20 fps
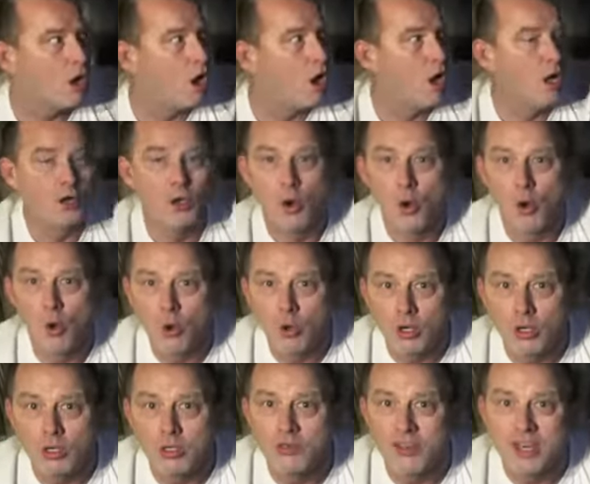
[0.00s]
On a
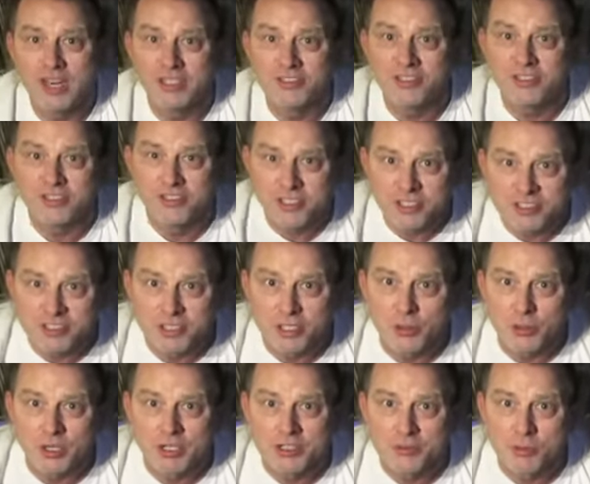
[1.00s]
horn that has a
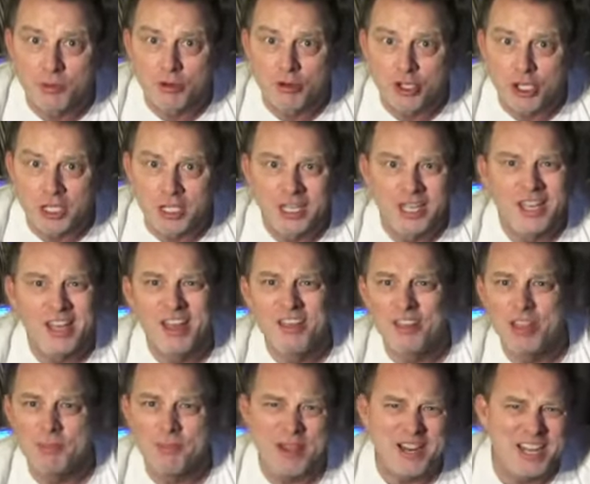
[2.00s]
60-degree dispersion,
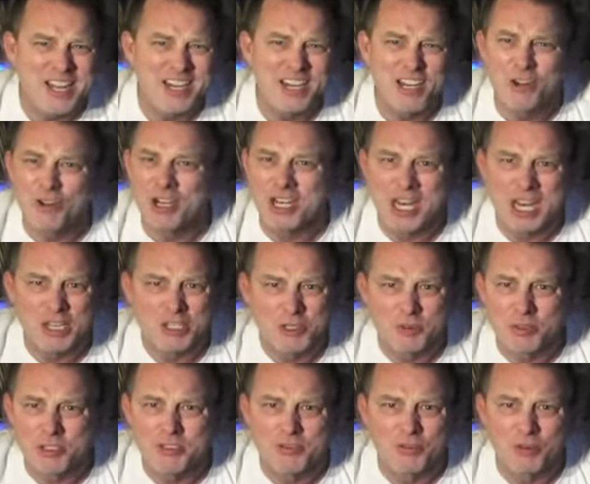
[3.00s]
they might not hear
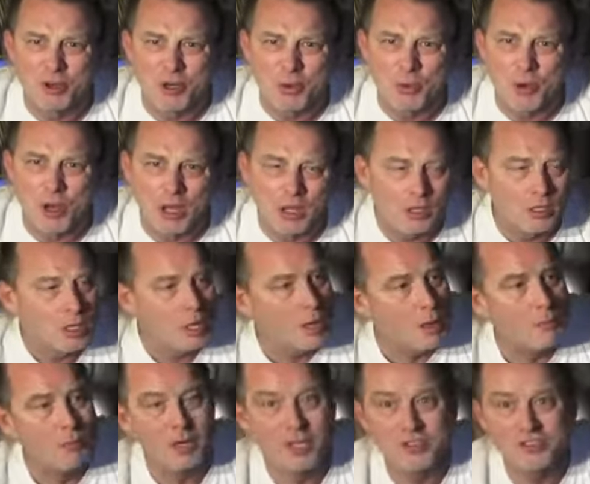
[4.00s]
announcements very well,
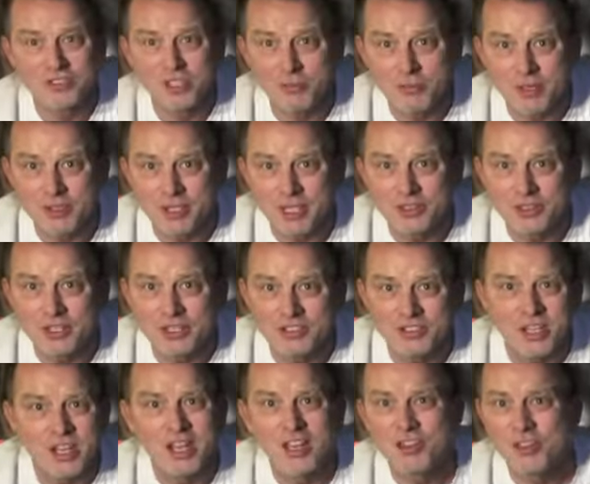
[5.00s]
but on something like
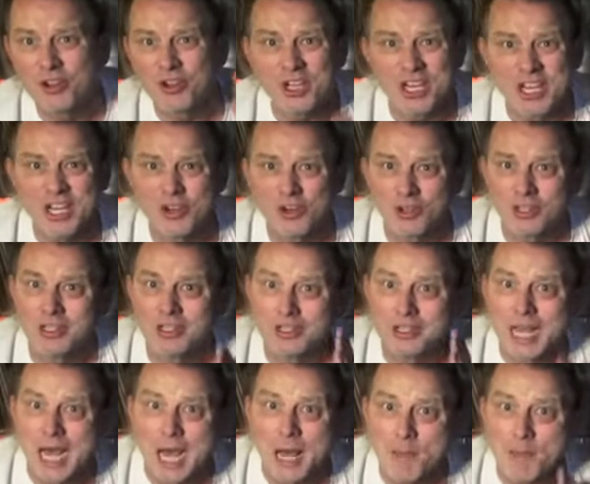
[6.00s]
this, they're going to hear a
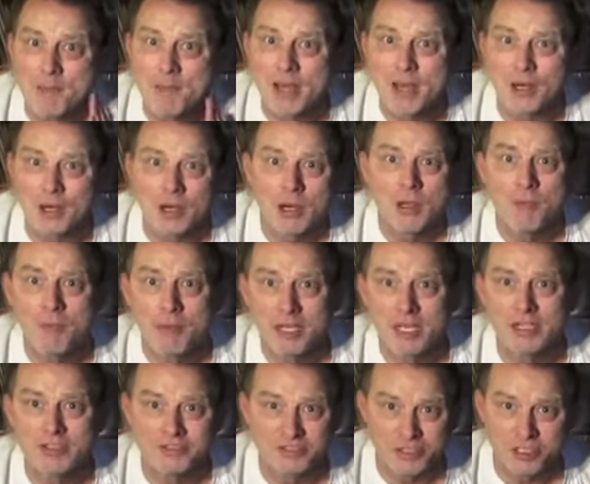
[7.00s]
lot better
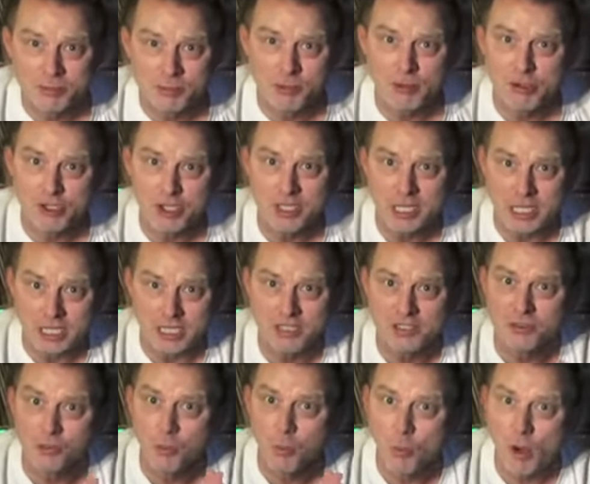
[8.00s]
because the dispersion
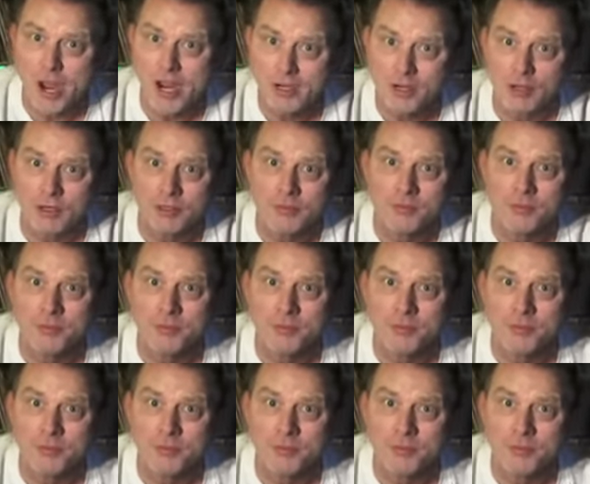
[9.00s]
is wider.